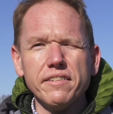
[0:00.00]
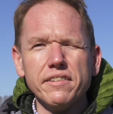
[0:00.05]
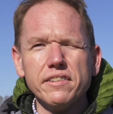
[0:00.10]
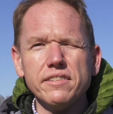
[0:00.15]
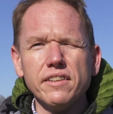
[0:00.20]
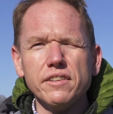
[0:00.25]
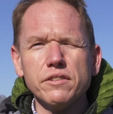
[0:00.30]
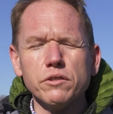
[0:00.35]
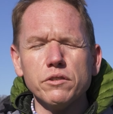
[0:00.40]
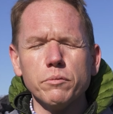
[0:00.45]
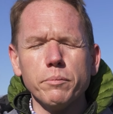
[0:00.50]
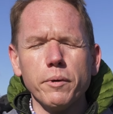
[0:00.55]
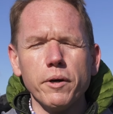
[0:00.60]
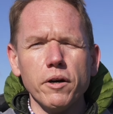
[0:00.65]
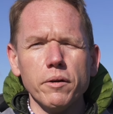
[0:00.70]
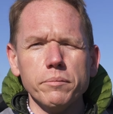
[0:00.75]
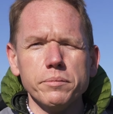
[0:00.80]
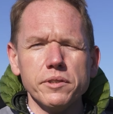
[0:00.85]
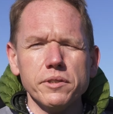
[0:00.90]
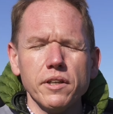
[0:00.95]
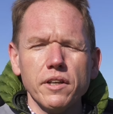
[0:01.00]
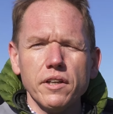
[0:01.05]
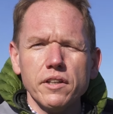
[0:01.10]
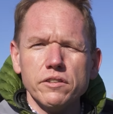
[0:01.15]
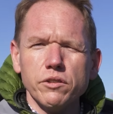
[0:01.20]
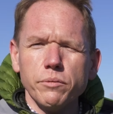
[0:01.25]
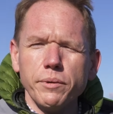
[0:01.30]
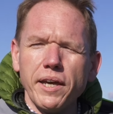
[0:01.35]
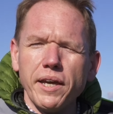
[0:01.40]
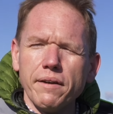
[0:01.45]
the seasonal bulbs.
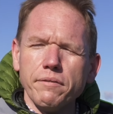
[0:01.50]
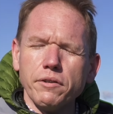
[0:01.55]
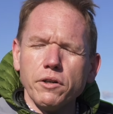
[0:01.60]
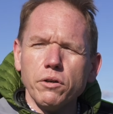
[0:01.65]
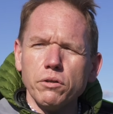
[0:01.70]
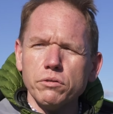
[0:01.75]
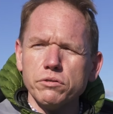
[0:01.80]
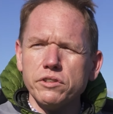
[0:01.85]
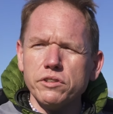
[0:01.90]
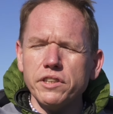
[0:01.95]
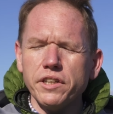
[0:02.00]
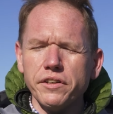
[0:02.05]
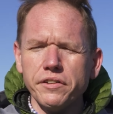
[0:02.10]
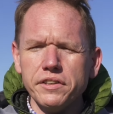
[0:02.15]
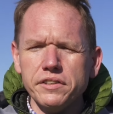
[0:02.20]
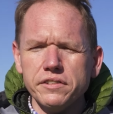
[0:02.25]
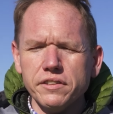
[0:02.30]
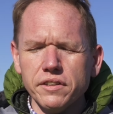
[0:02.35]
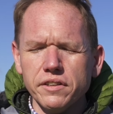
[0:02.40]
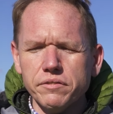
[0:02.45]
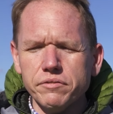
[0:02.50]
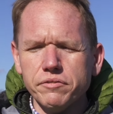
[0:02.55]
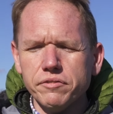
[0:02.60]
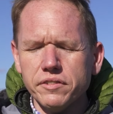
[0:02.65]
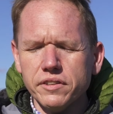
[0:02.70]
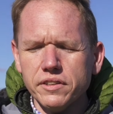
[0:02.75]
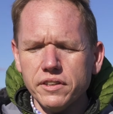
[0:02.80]
So we have a whole series of